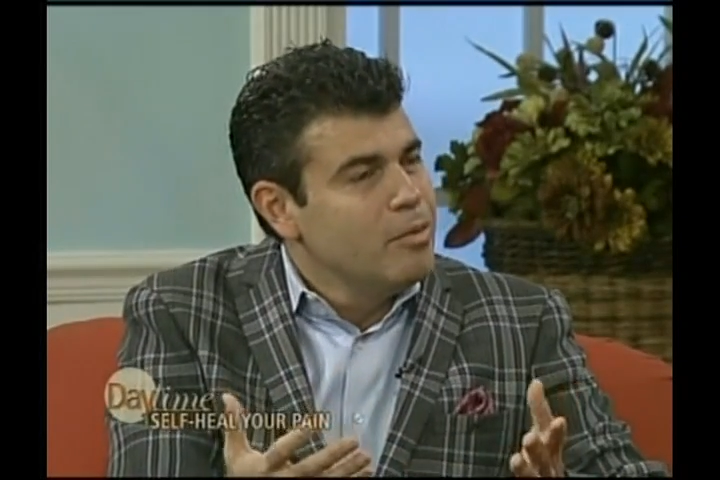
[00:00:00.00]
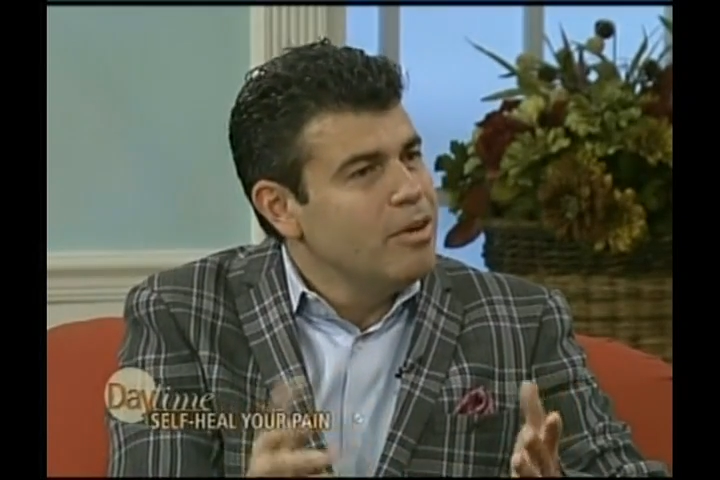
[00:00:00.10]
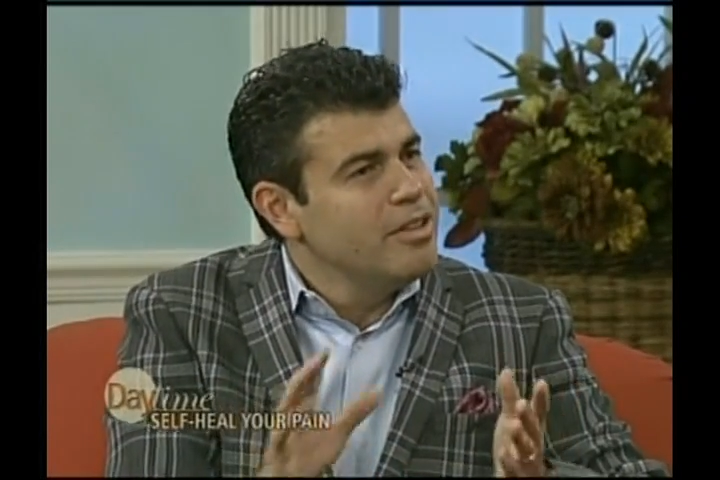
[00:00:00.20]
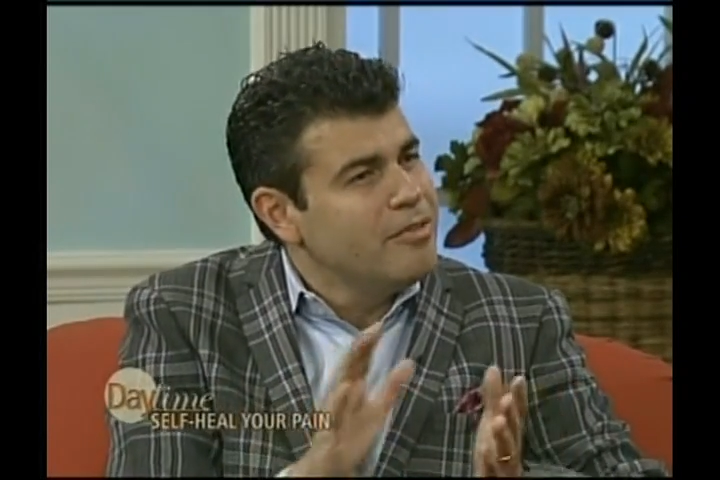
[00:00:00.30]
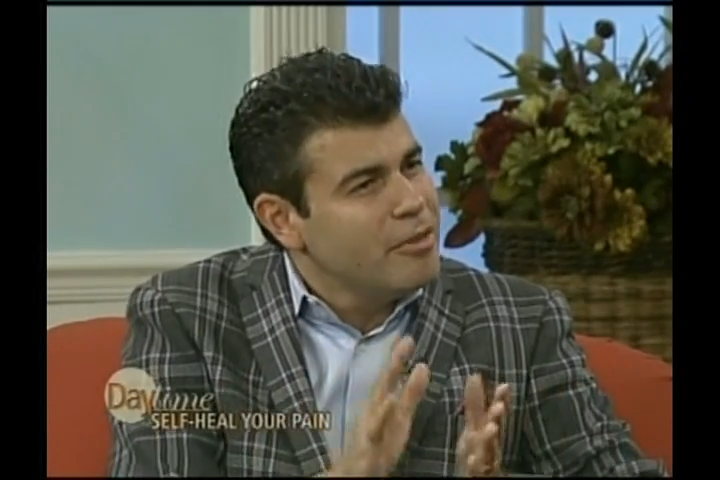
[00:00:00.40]

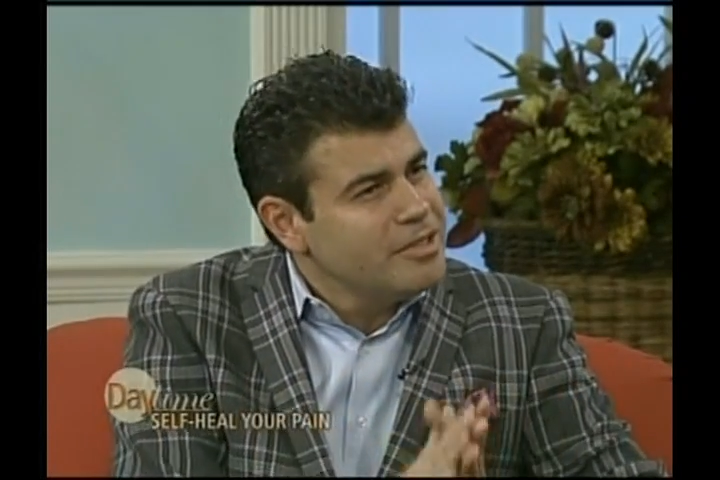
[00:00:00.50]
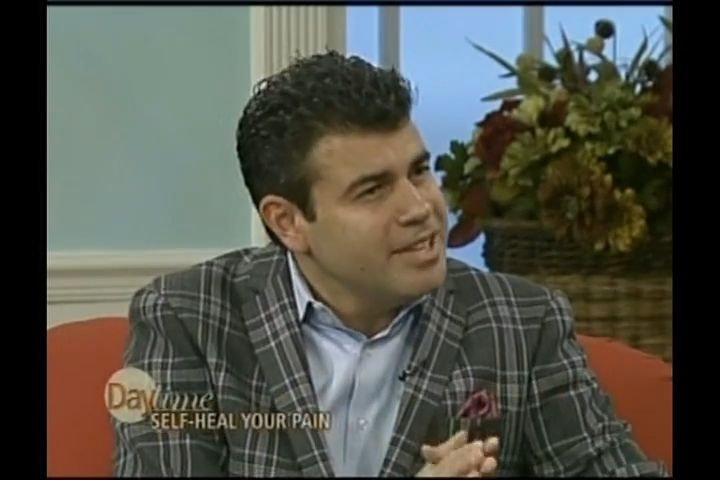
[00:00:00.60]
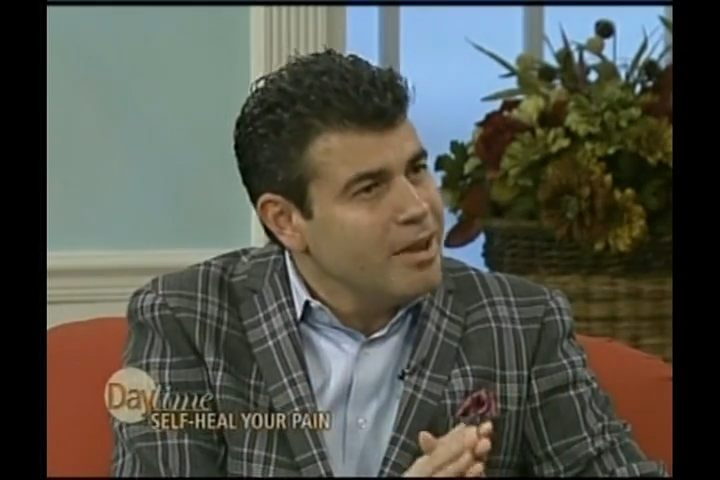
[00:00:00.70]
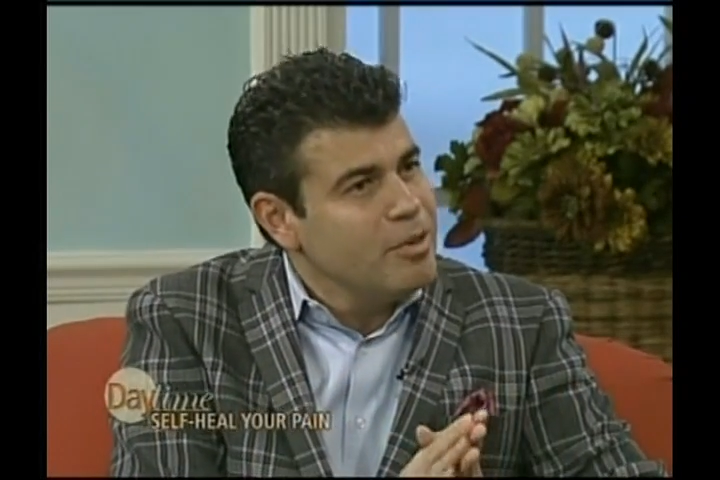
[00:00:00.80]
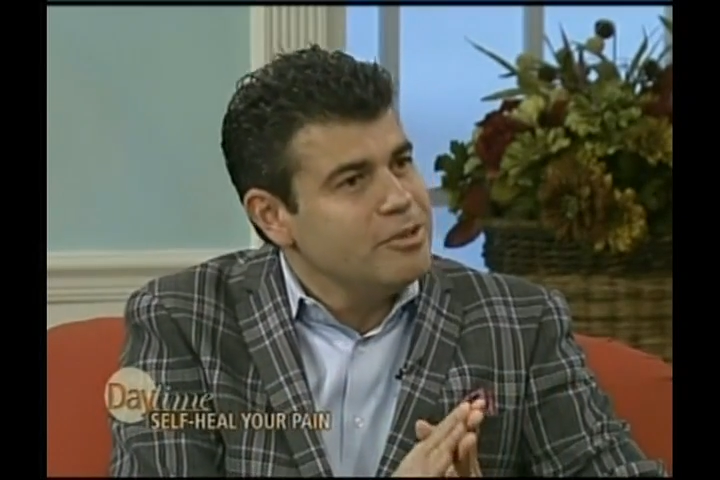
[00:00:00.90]
Well, the first
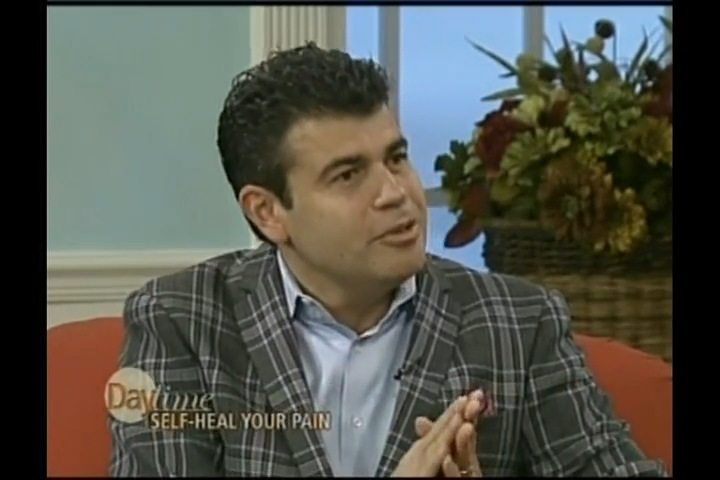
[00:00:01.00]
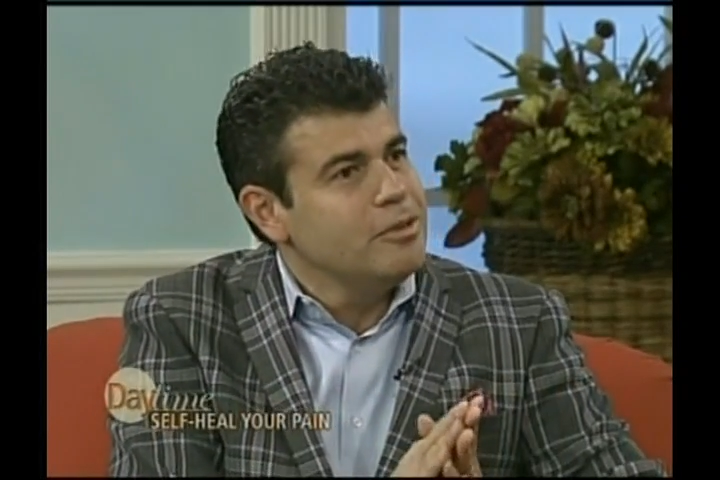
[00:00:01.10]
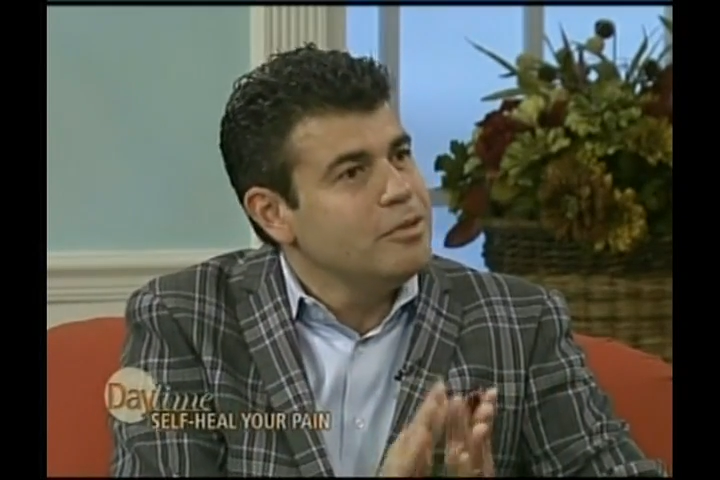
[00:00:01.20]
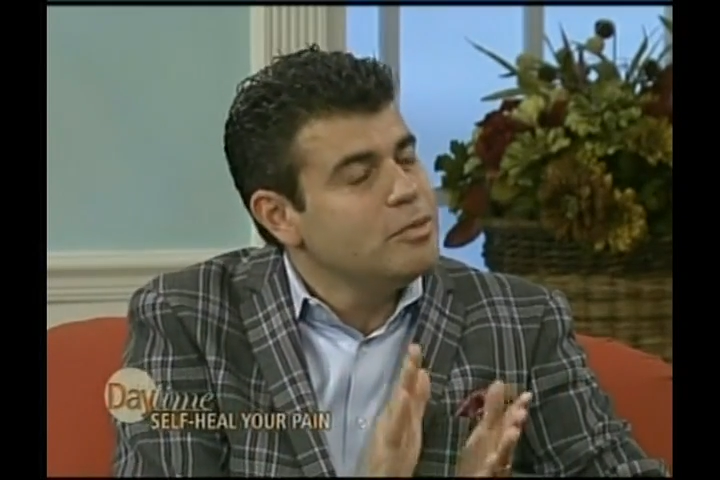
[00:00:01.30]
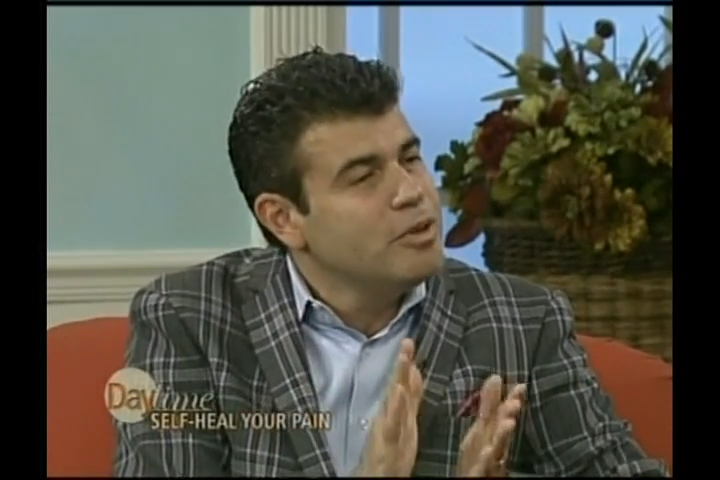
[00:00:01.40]
thing I want you
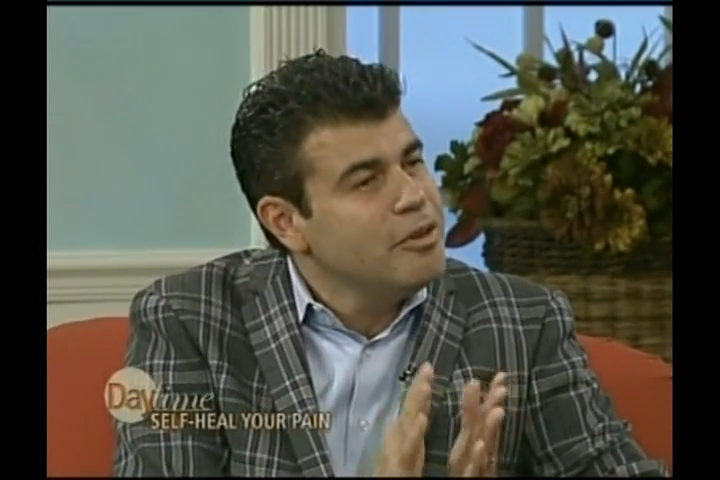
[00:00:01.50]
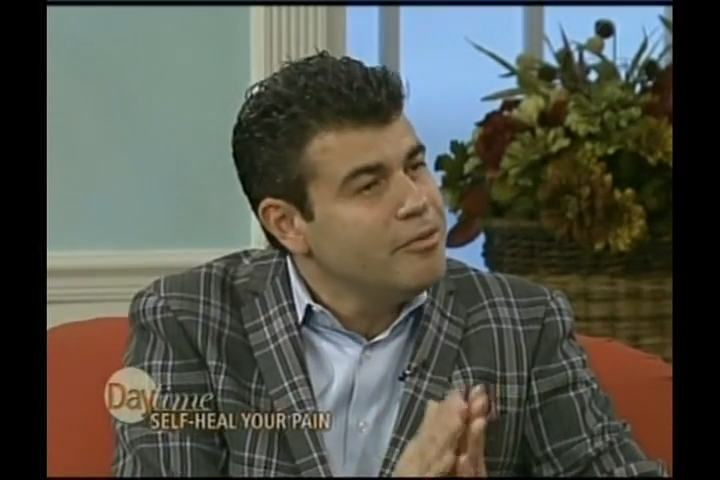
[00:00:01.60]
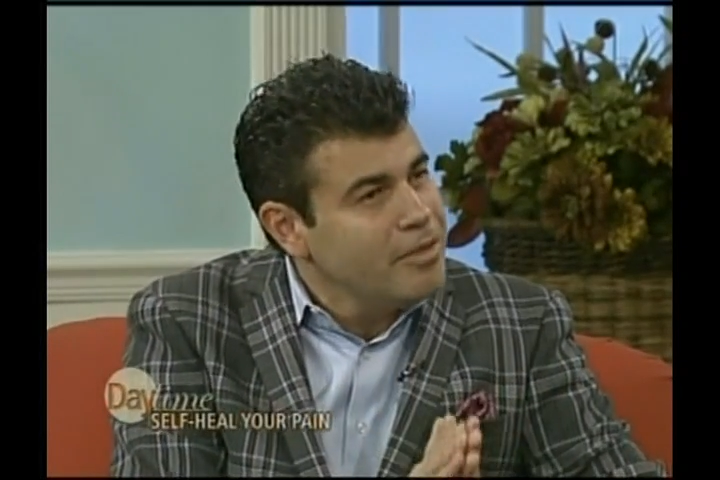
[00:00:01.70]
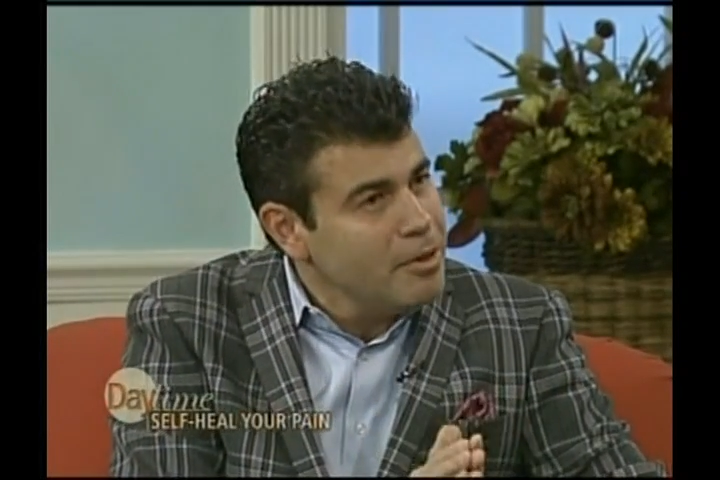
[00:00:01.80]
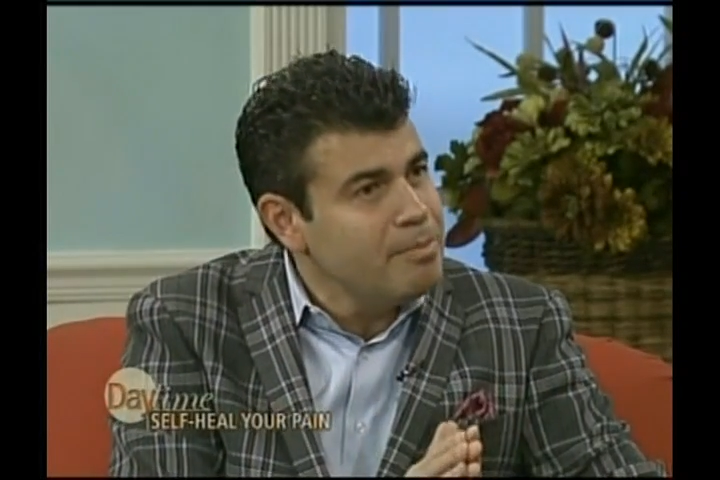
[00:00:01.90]
to do is when you
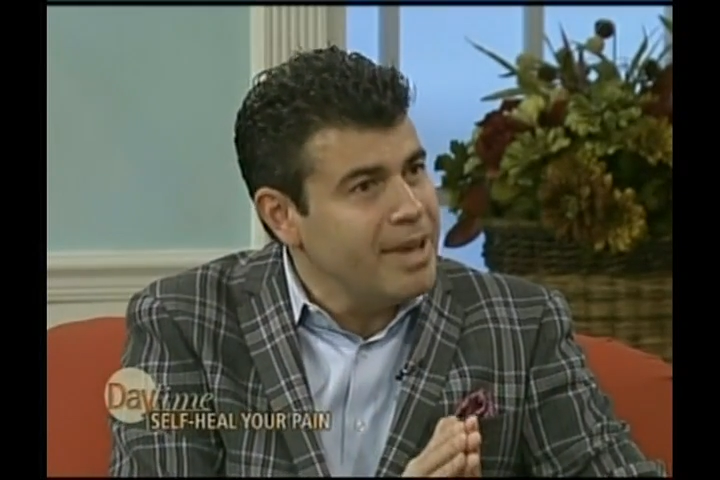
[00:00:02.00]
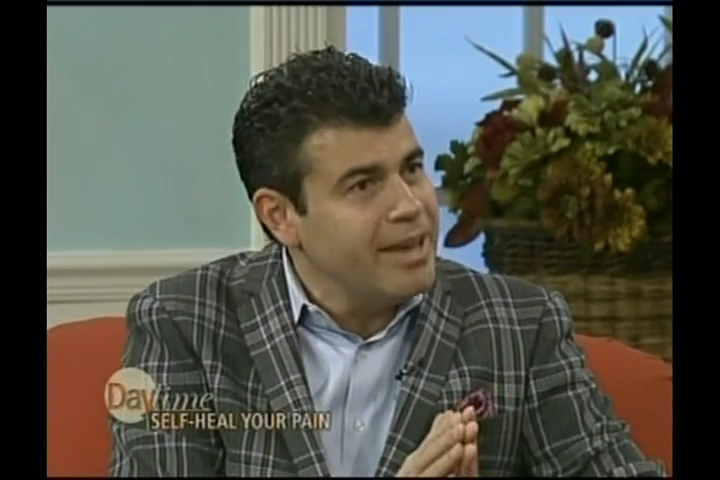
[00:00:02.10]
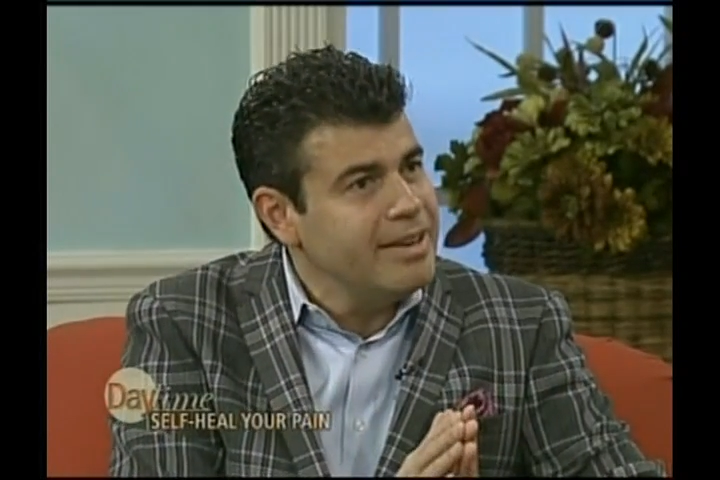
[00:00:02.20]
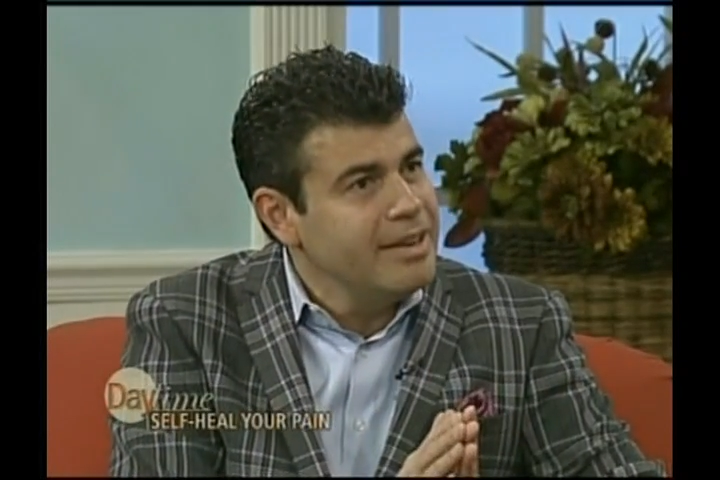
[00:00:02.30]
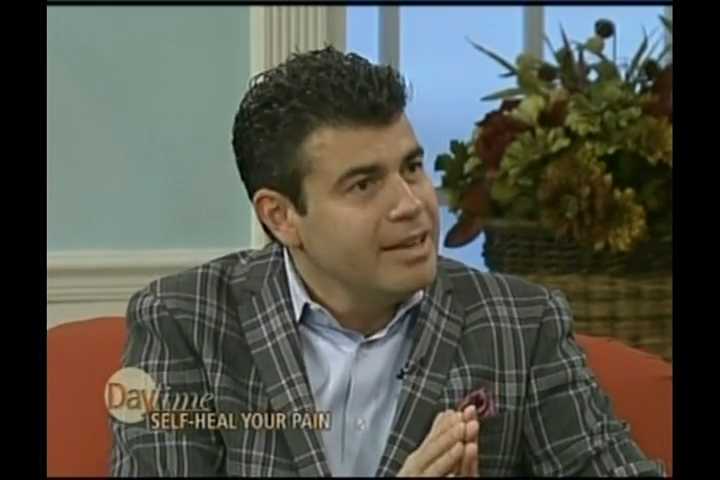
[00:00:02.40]
feel
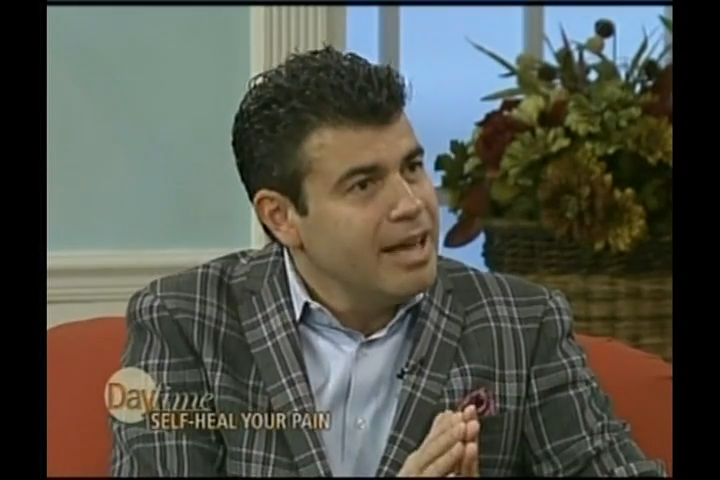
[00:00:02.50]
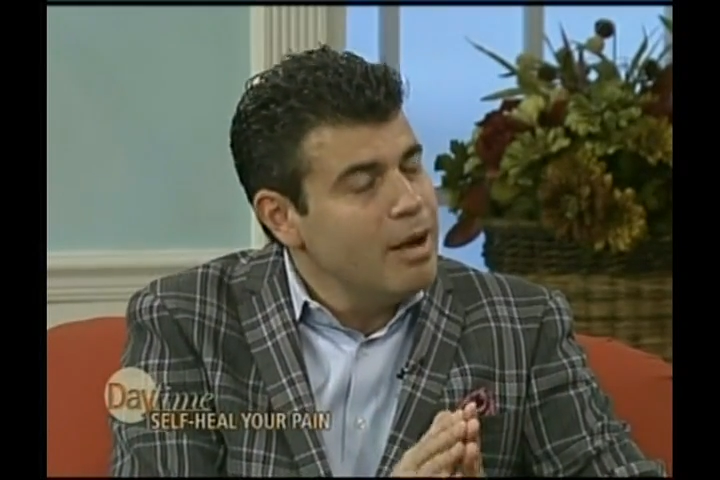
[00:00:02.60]
pain,